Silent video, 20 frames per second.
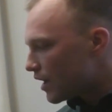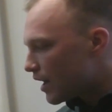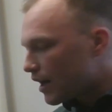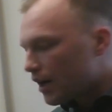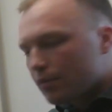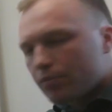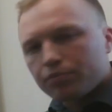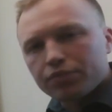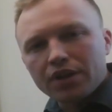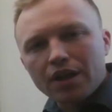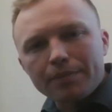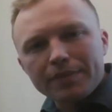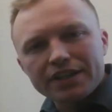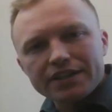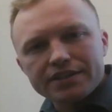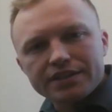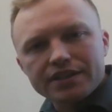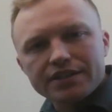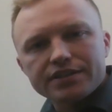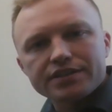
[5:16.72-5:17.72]
plumbing
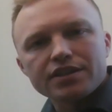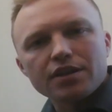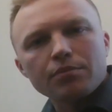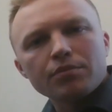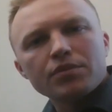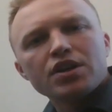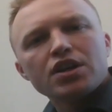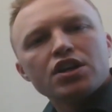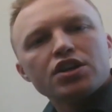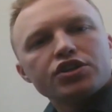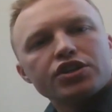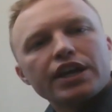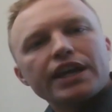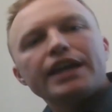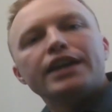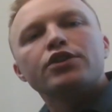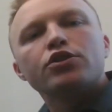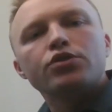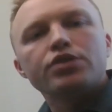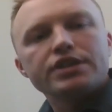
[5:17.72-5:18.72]
system to
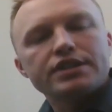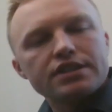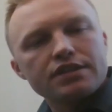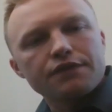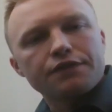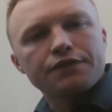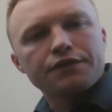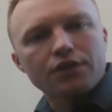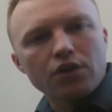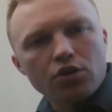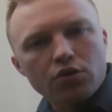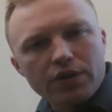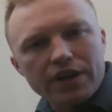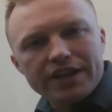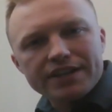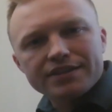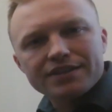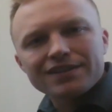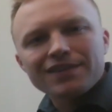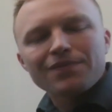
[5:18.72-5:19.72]
increase the flow
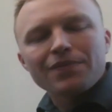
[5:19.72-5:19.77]
rates.